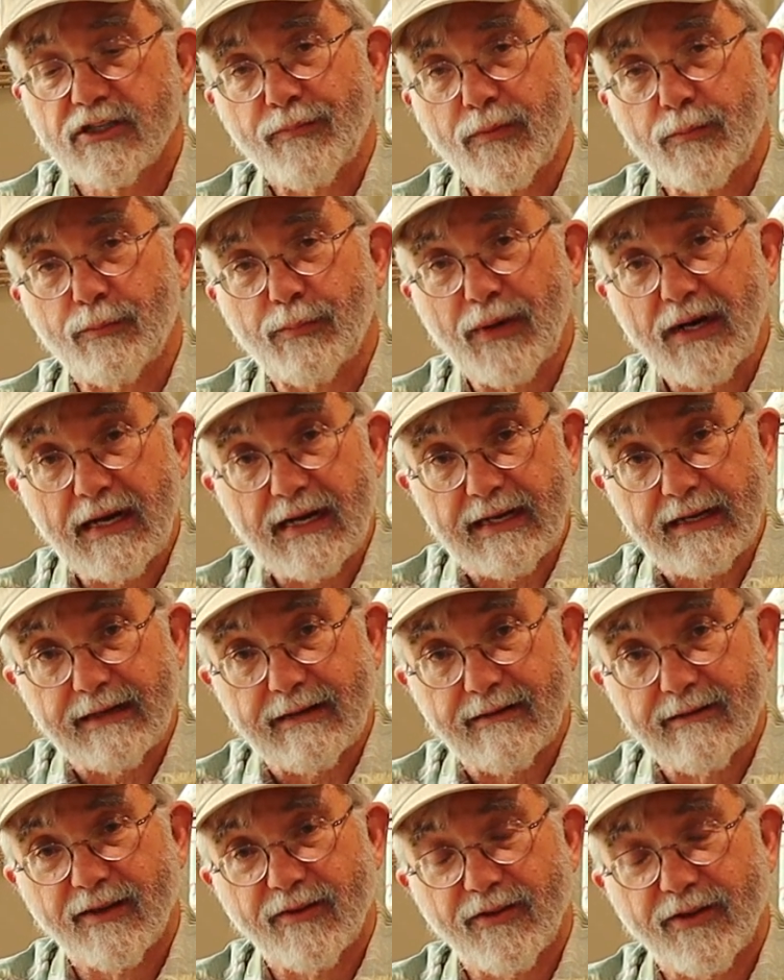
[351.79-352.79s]

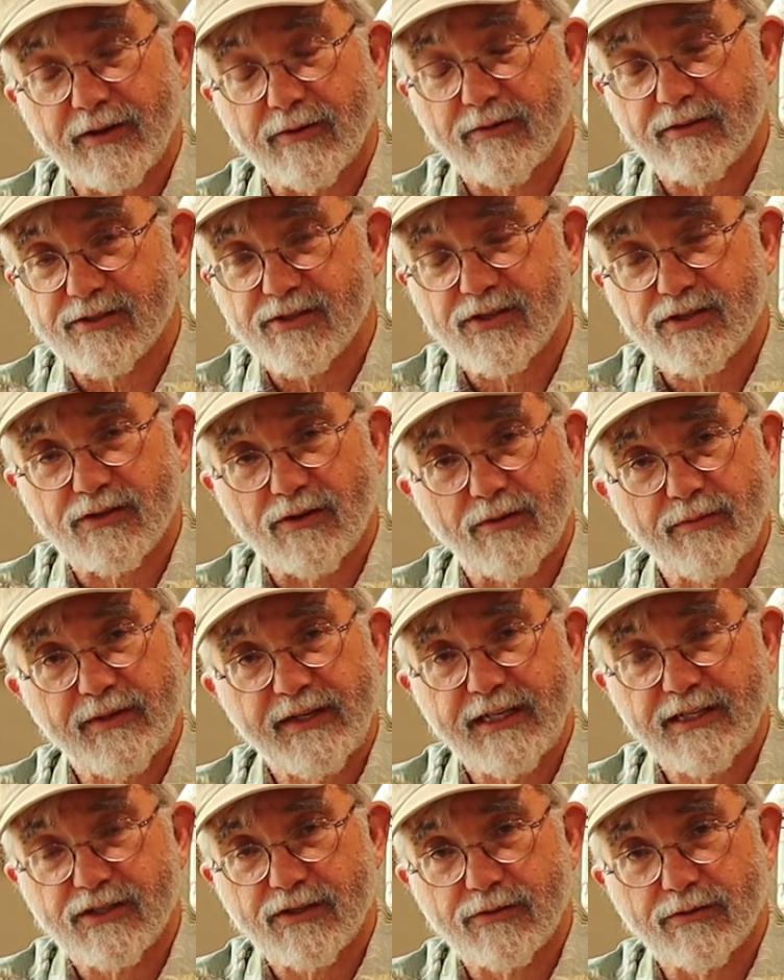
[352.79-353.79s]
But there are so
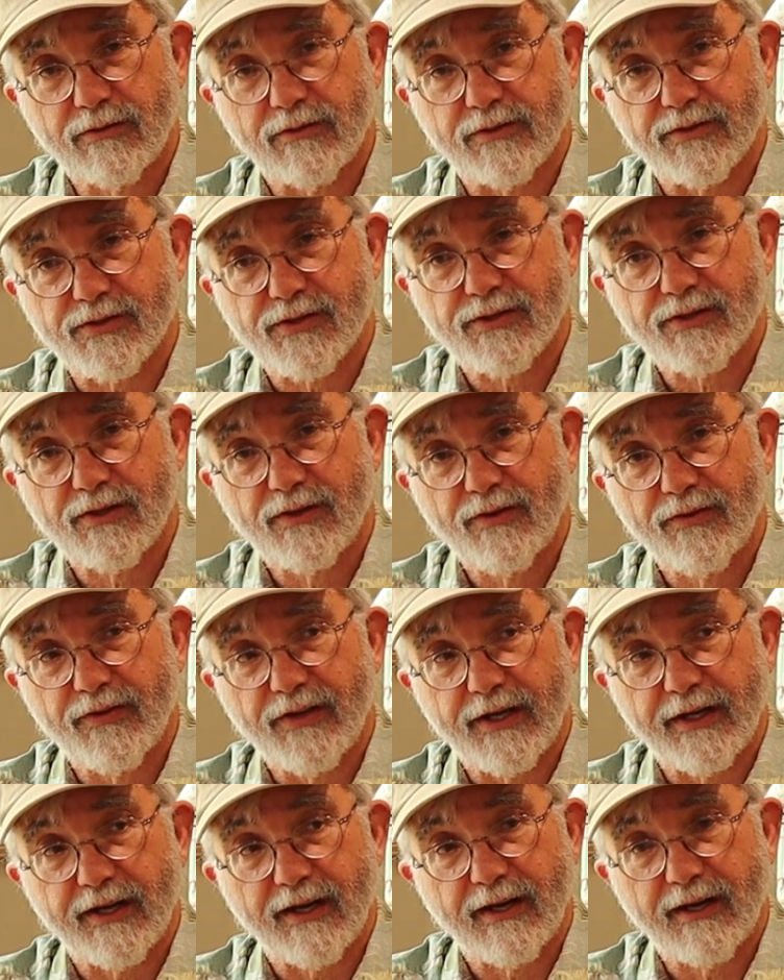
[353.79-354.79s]
many tools
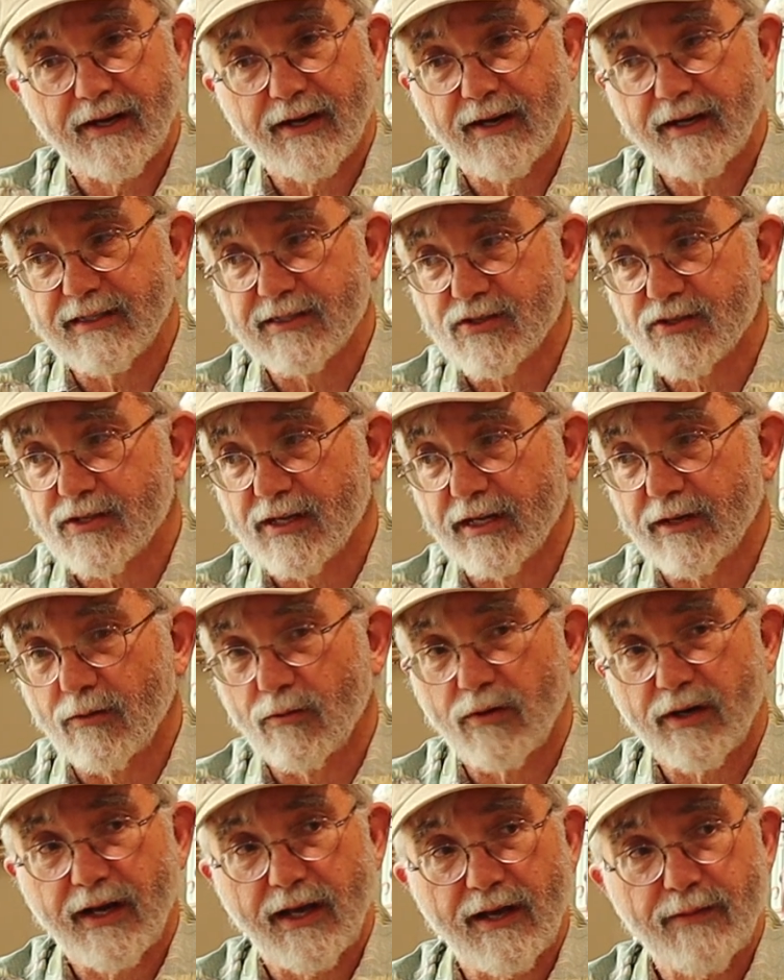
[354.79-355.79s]
that it's like,
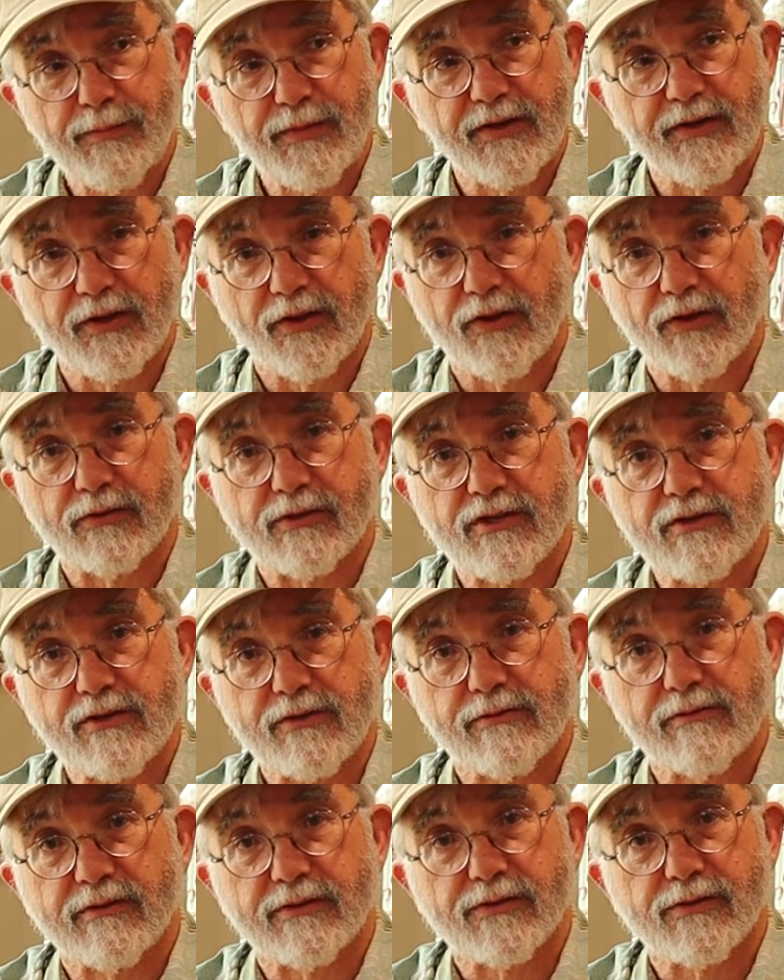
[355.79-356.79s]
what happened to those
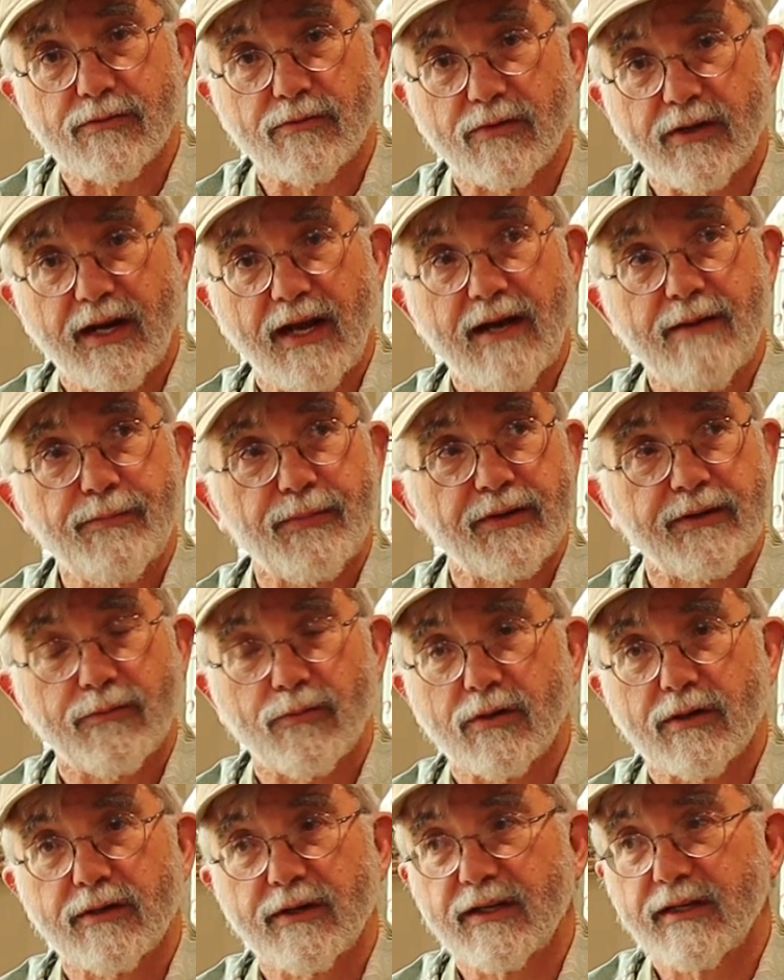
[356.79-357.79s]
tools? What happened?
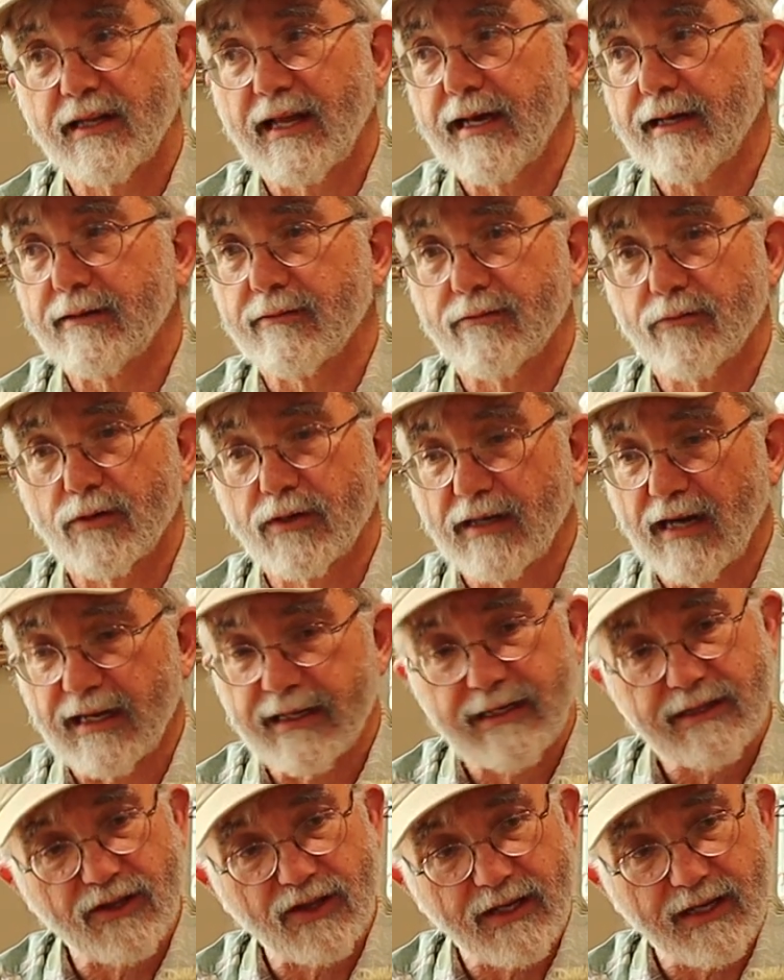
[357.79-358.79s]
Where did that, where I
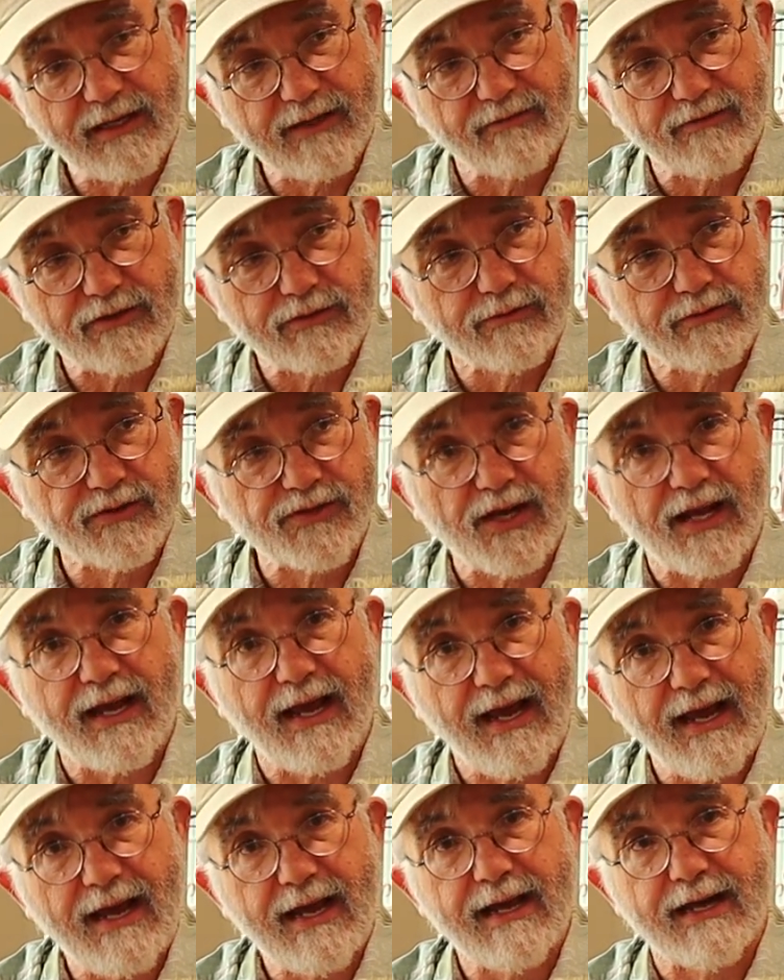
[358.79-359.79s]
can think of tools I
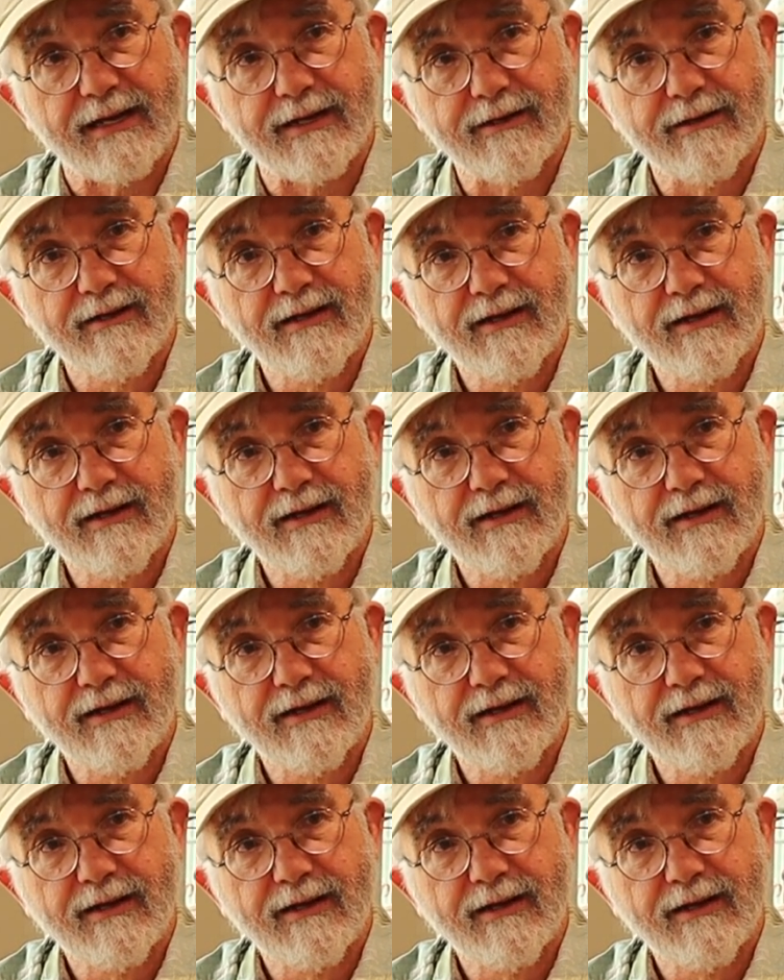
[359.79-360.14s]
had,